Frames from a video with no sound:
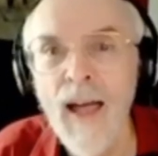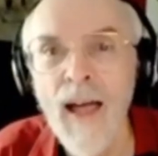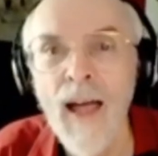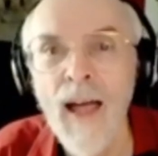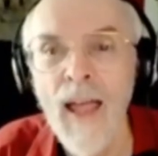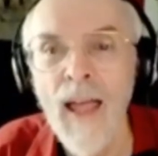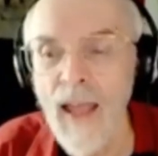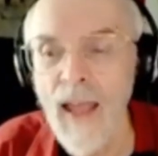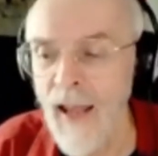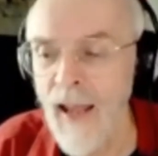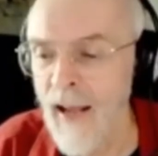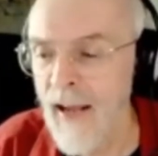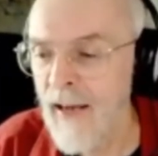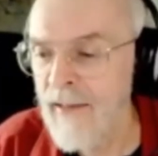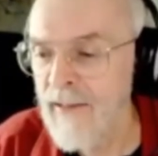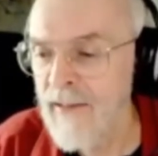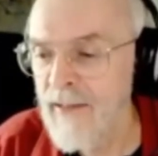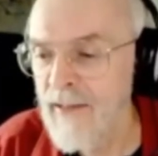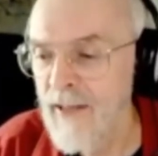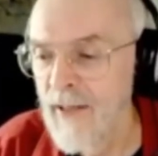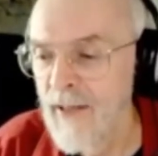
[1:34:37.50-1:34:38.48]

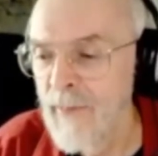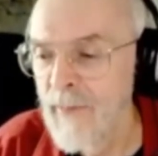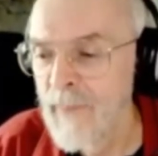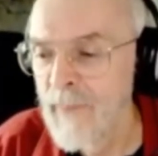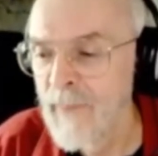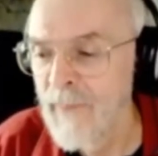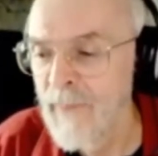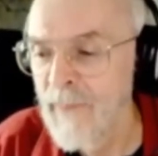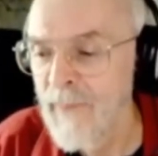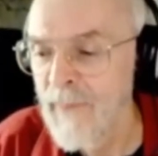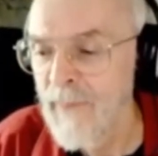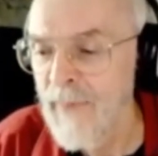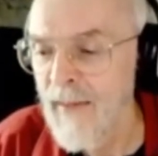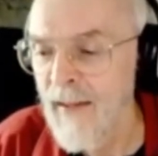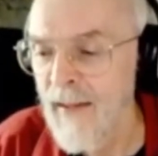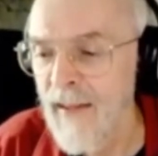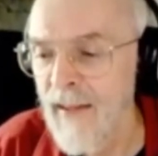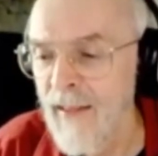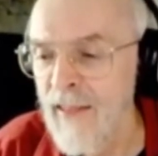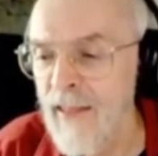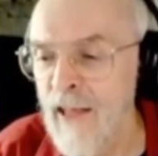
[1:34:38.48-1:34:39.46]
And
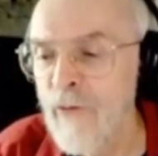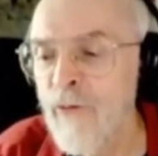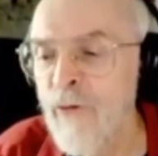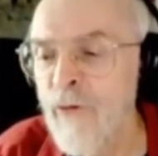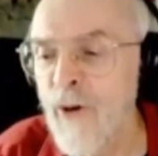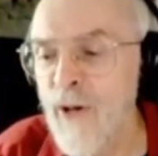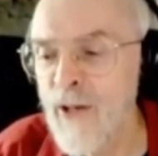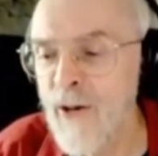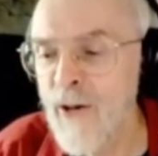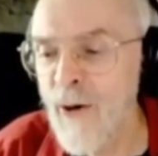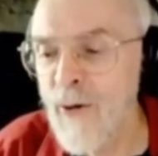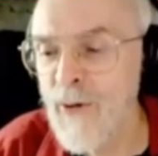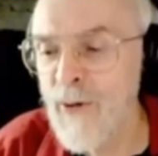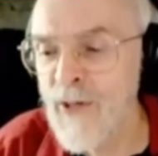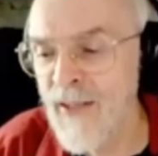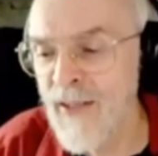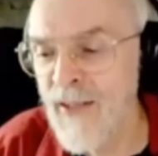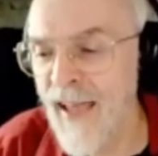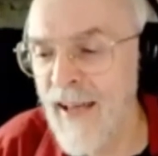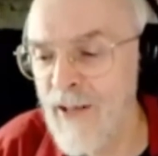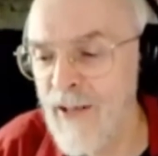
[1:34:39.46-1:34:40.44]
the footnote in
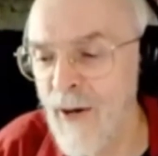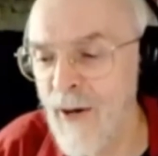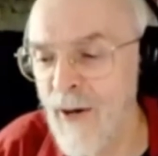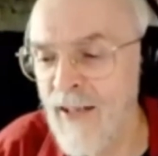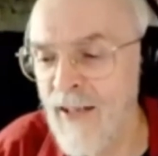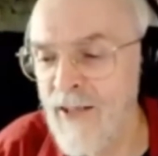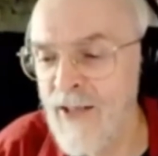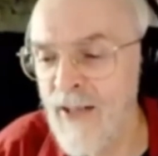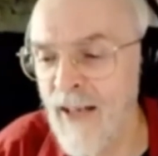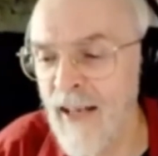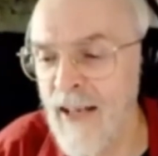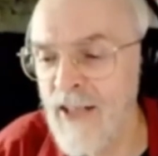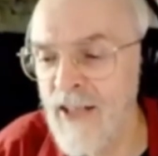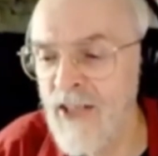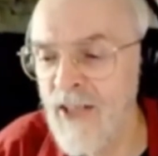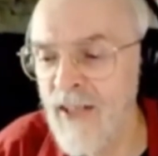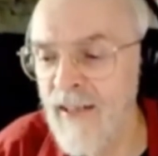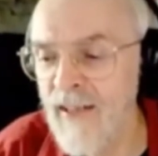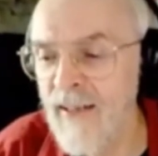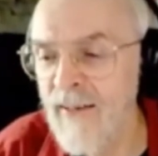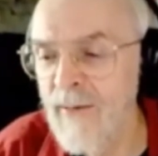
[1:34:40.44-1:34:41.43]
that
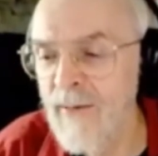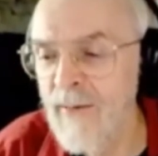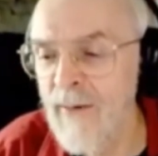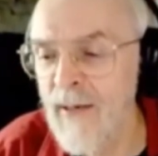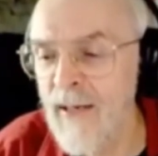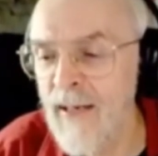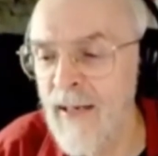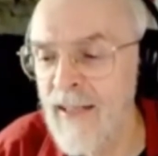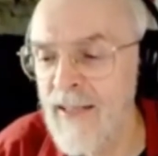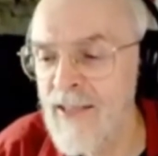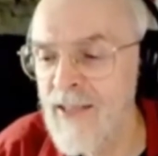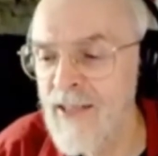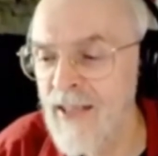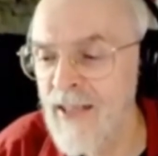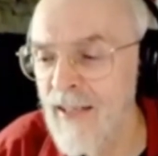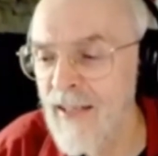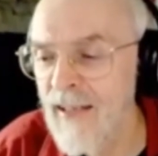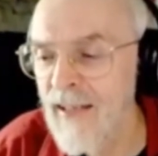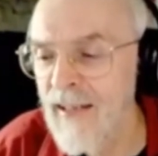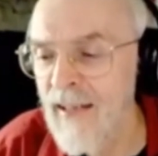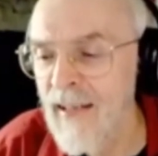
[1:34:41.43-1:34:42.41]
translation reads,
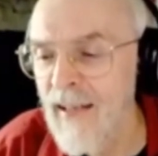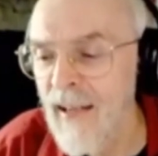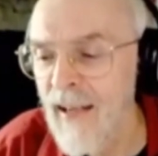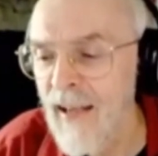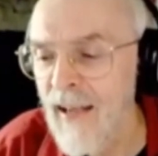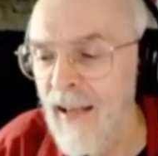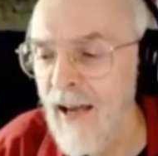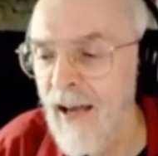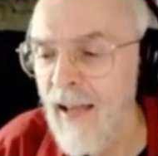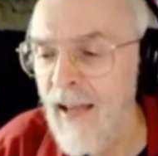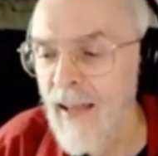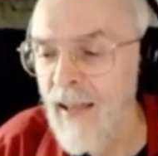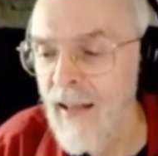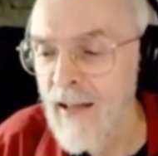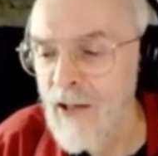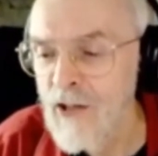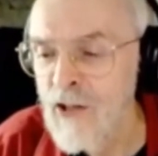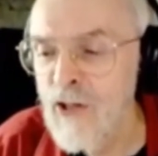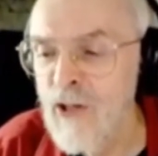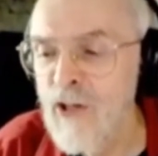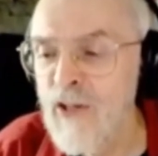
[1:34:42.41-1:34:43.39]

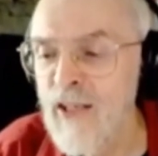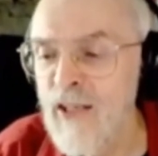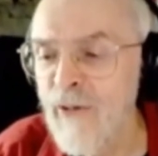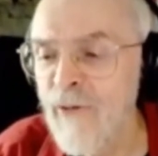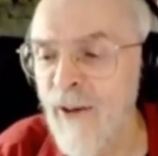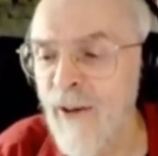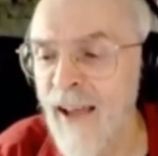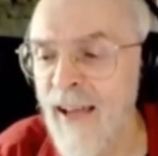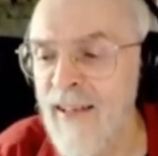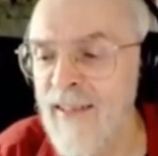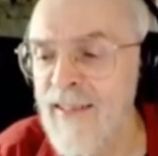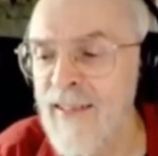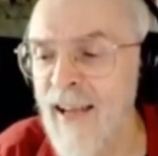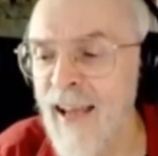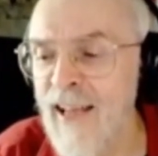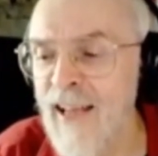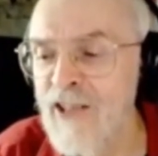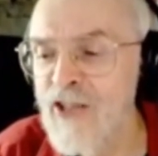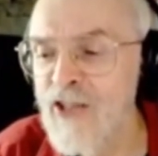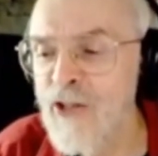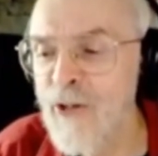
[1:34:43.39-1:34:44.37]
to defend and
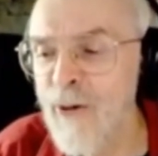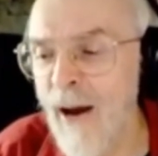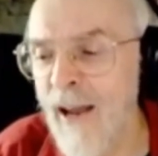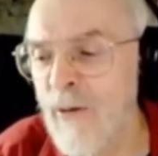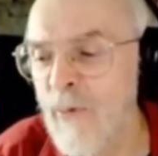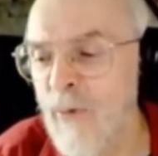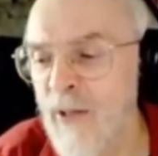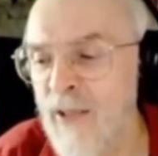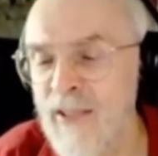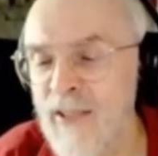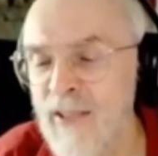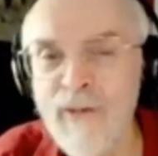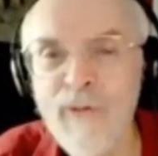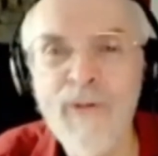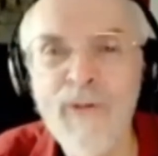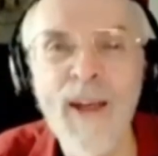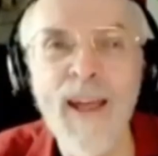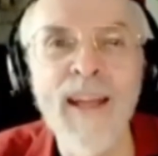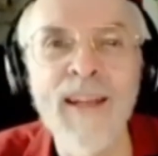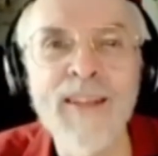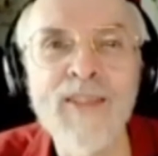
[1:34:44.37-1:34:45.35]
strike with
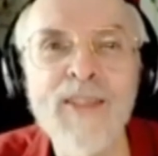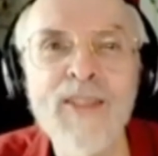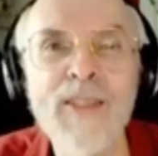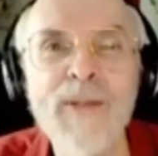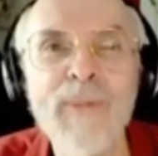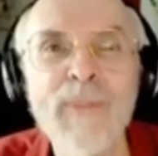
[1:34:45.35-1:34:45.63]
defense.